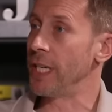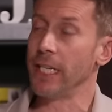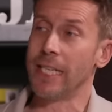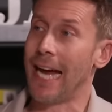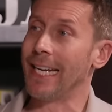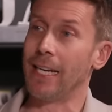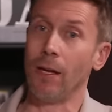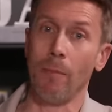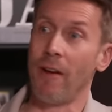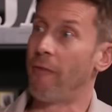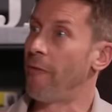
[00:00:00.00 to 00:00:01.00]
he's added a little
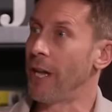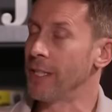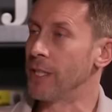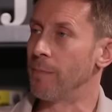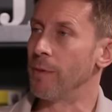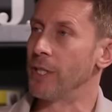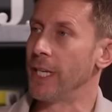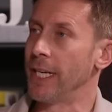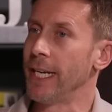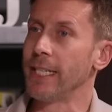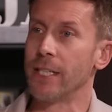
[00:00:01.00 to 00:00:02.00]
bit of fun to
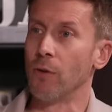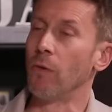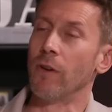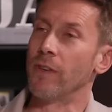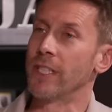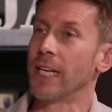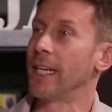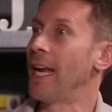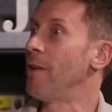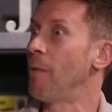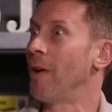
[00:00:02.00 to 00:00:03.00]
proceedings, yeah. and all of a sudden,
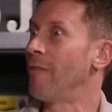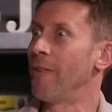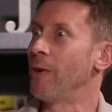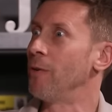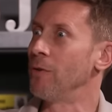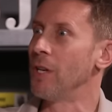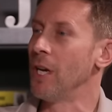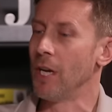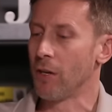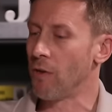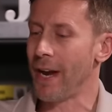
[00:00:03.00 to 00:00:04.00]
everyone feels...
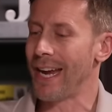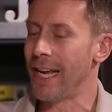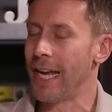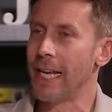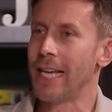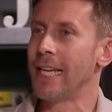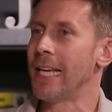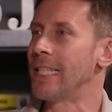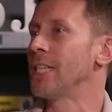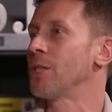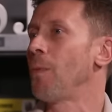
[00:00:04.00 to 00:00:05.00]
Great. Is
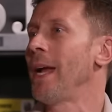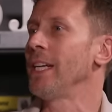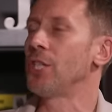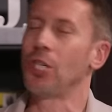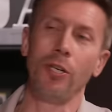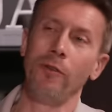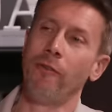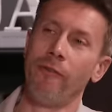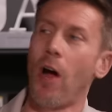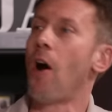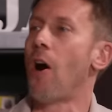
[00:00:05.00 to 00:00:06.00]
the swing too
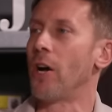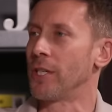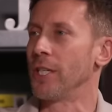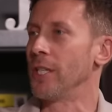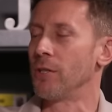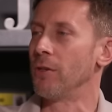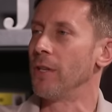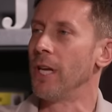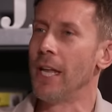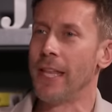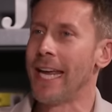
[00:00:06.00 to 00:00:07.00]
far to the sort of
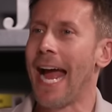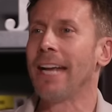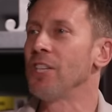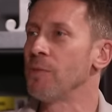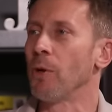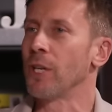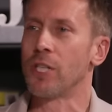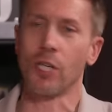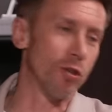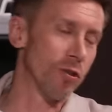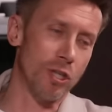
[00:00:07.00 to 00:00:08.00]
the Ange monitor
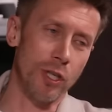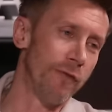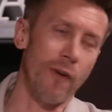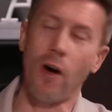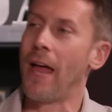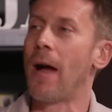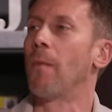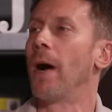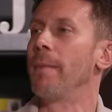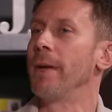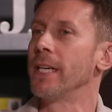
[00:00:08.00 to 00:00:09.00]
gone too far that
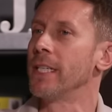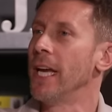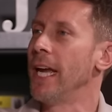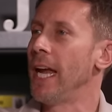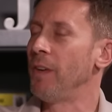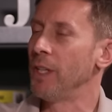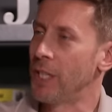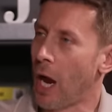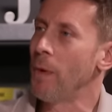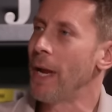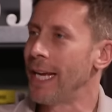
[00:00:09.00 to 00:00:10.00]
way? Because if you
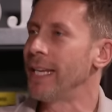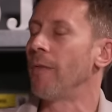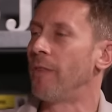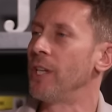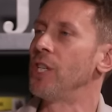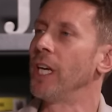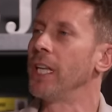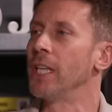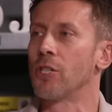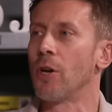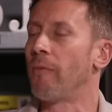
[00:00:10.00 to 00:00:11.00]
don't end up finishing in
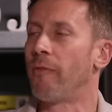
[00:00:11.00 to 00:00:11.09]
the top